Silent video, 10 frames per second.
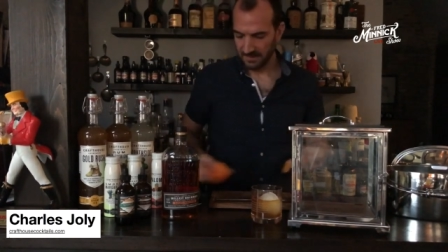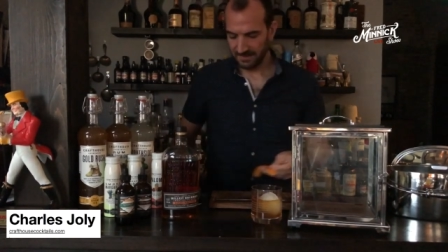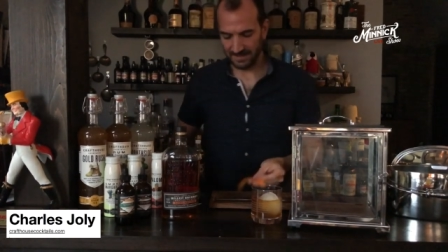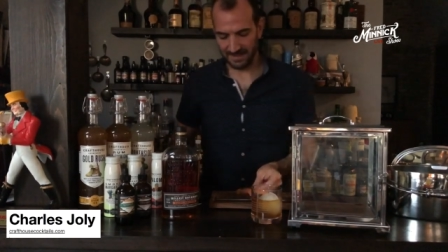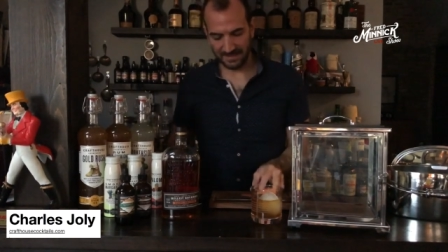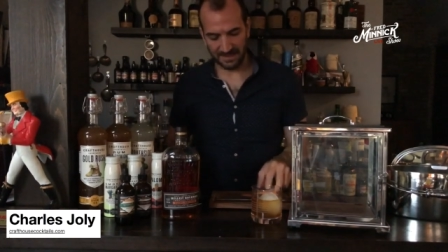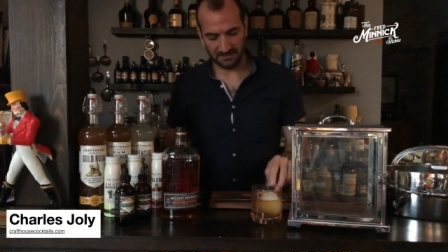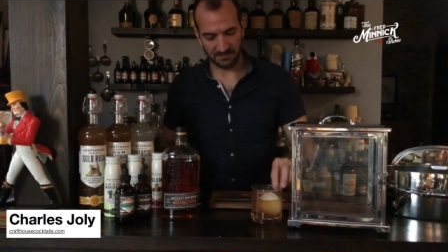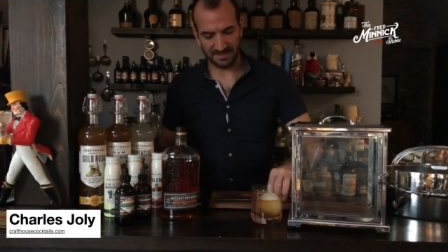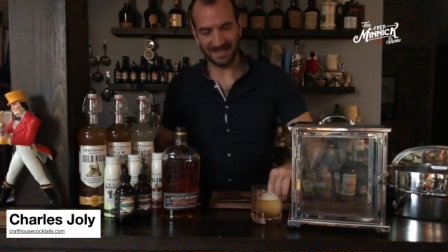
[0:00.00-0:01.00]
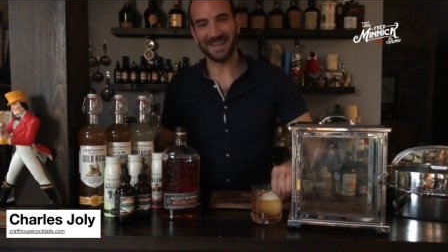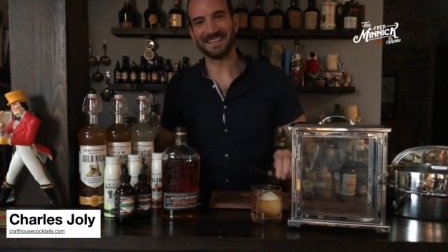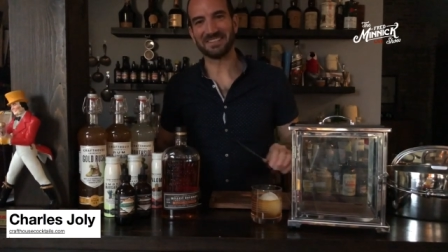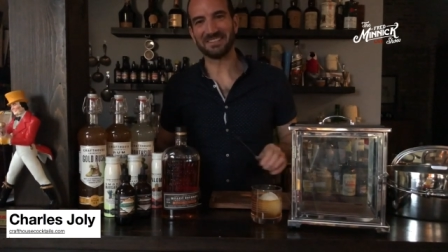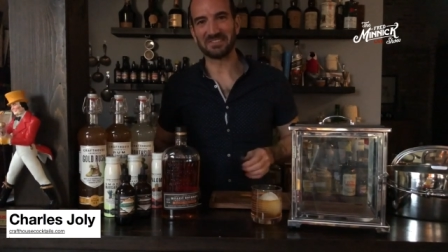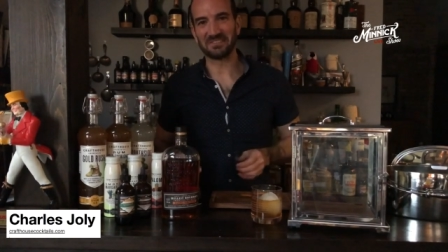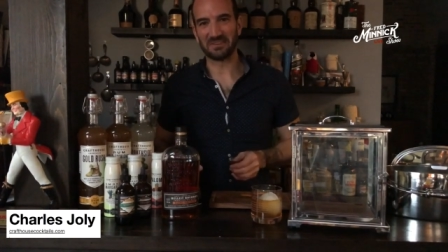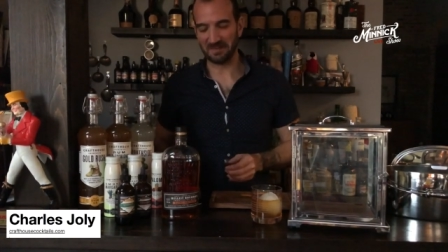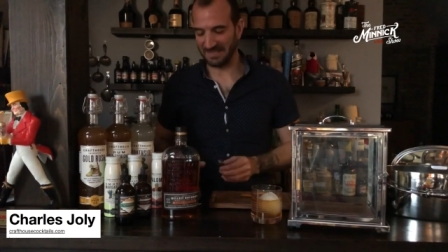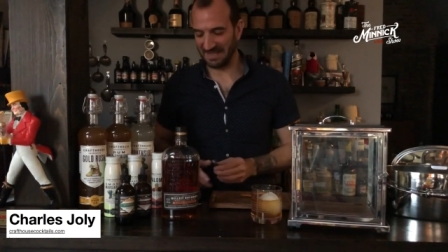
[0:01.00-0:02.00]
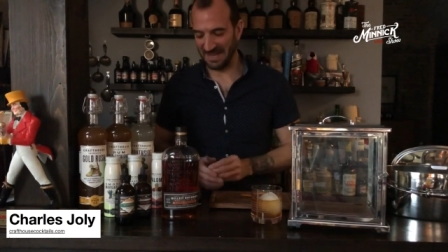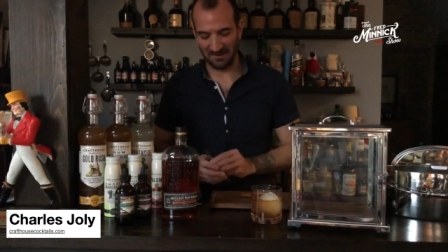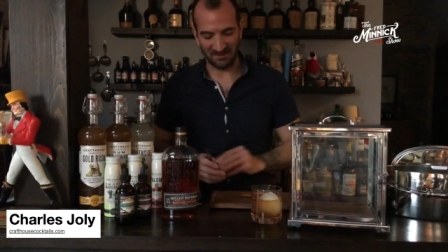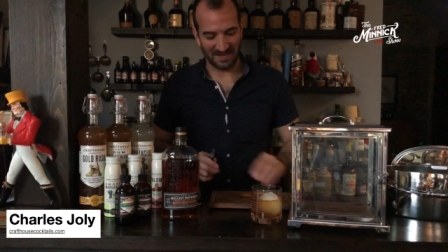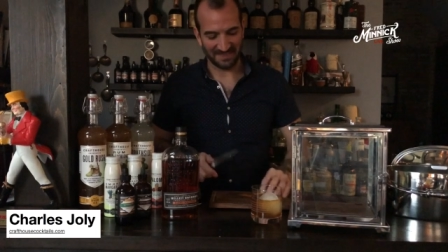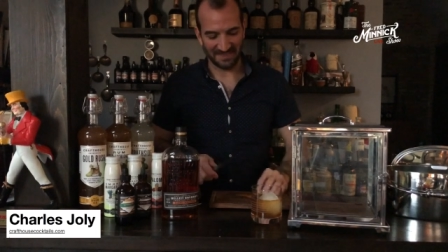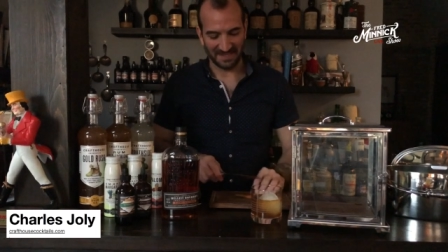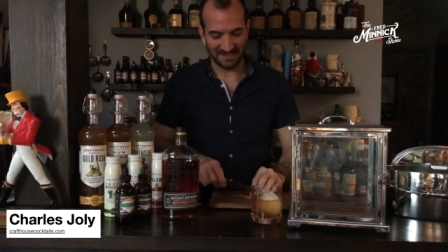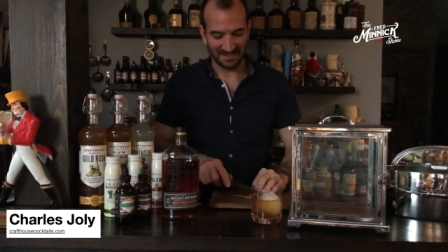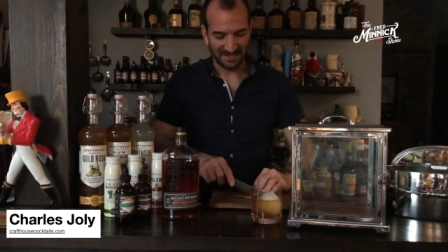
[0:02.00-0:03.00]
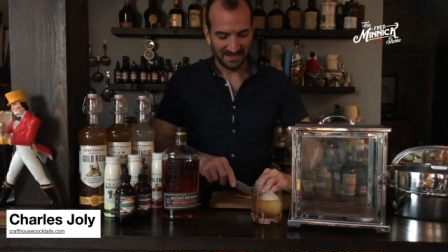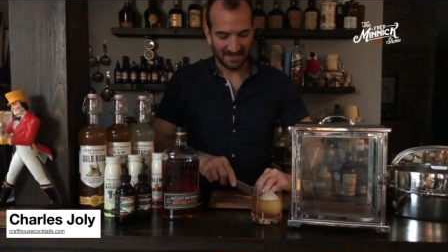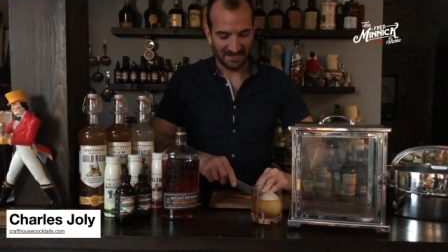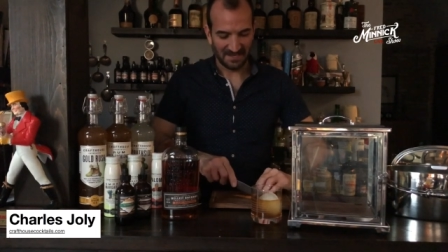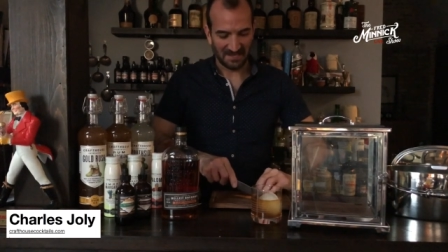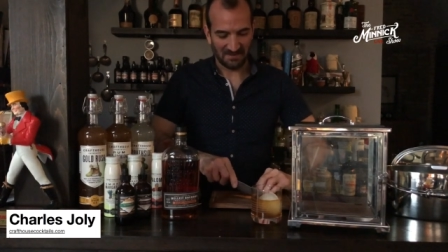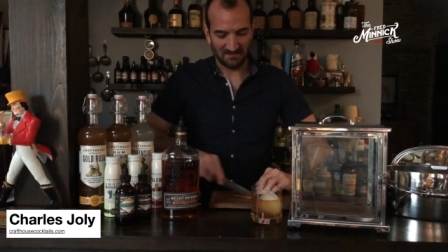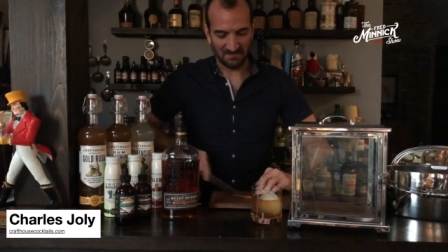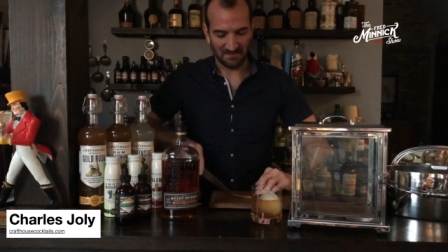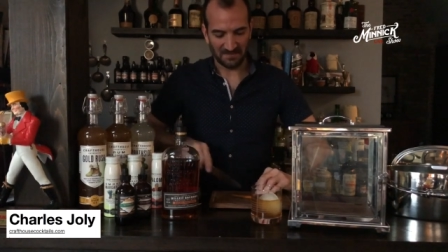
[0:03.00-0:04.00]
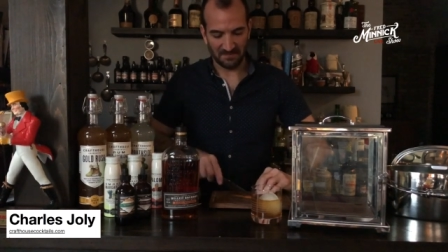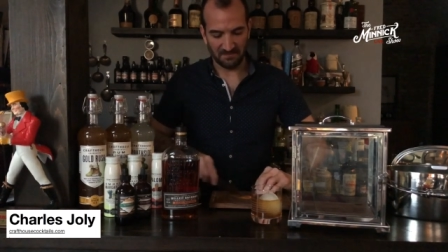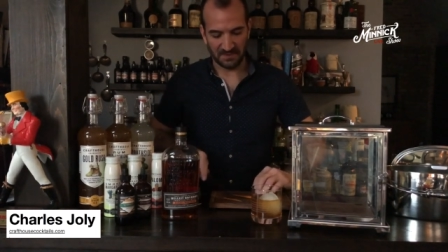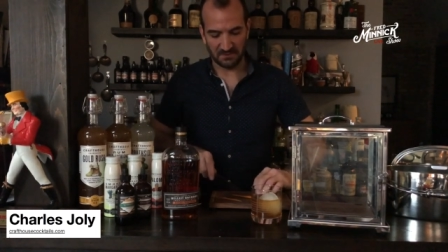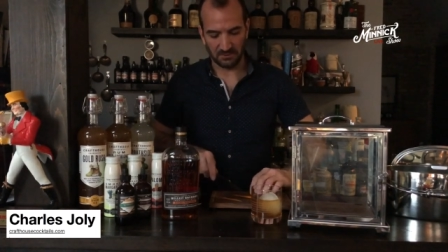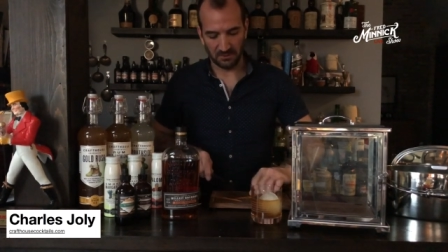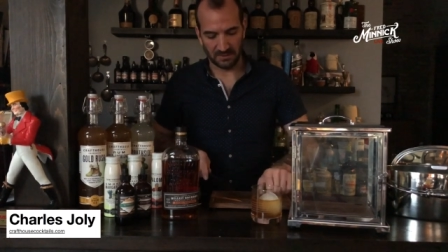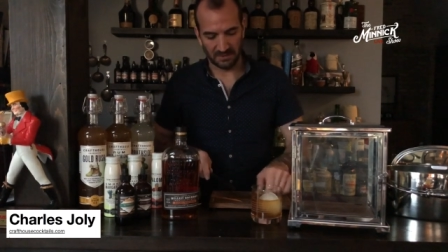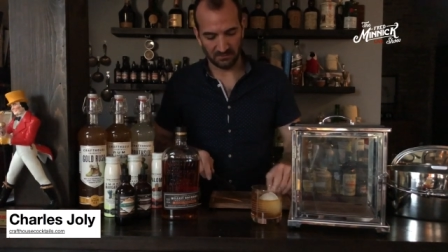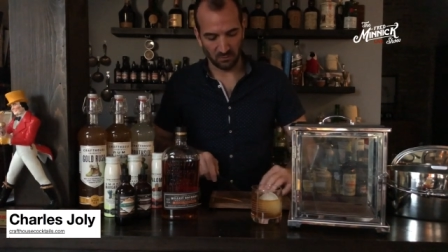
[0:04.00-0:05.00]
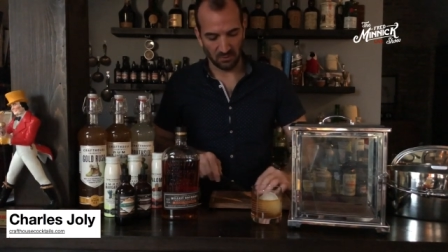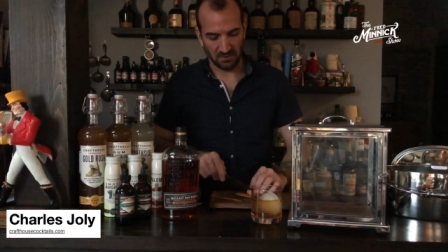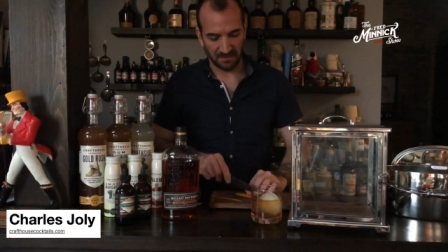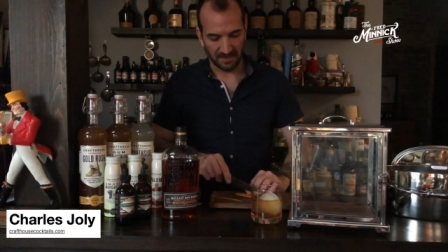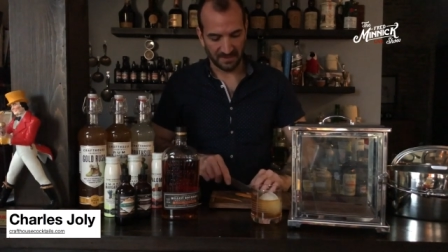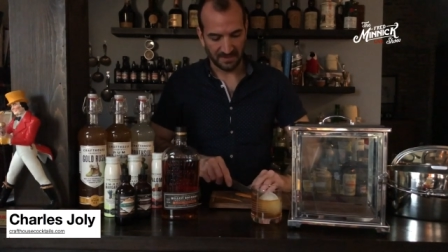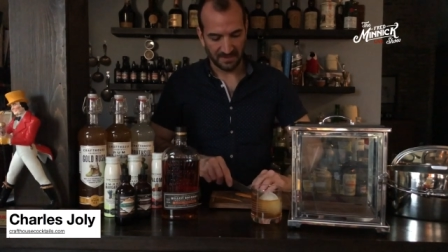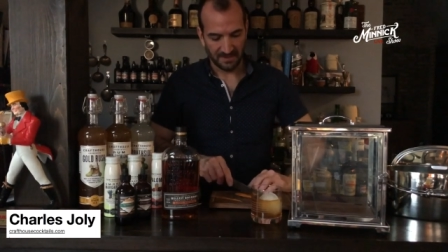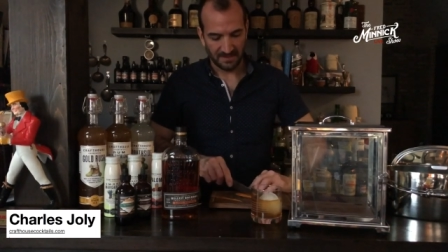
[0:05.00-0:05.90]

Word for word: Take the extra second just to trim it down. I think the visual is worth it.